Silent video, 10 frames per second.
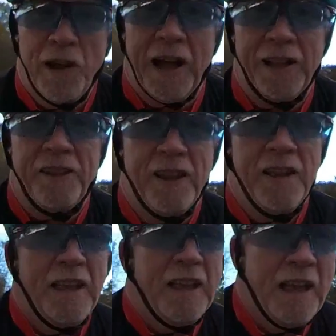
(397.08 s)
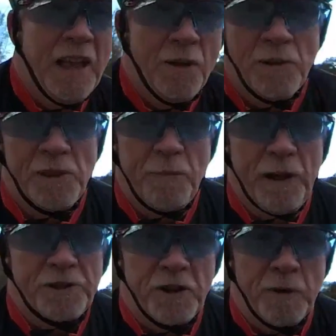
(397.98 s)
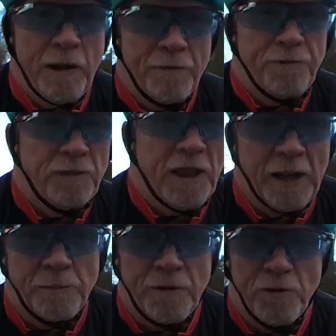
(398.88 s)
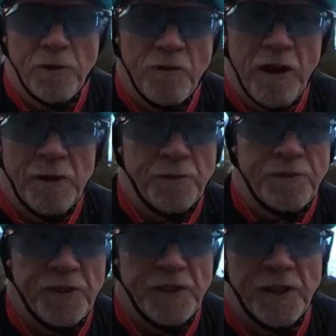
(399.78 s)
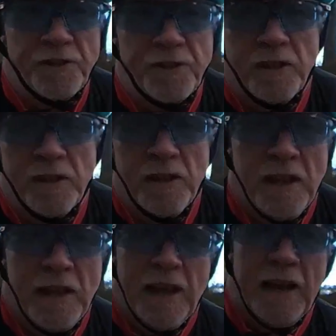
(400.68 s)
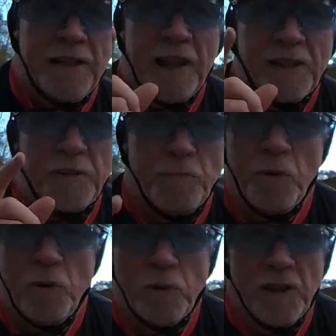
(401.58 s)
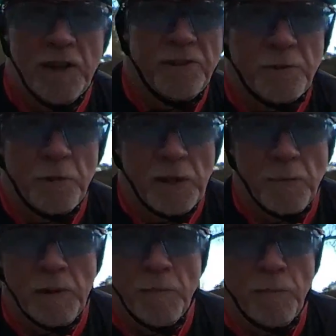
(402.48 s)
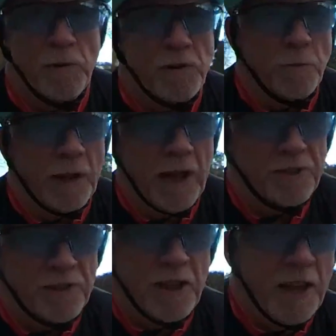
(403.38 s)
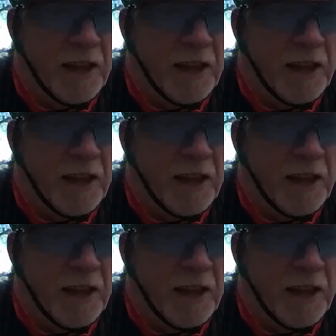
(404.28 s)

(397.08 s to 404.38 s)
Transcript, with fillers: all had when the battery went flat before a ride was finished. And that small 10 to 20 minute boost that we're getting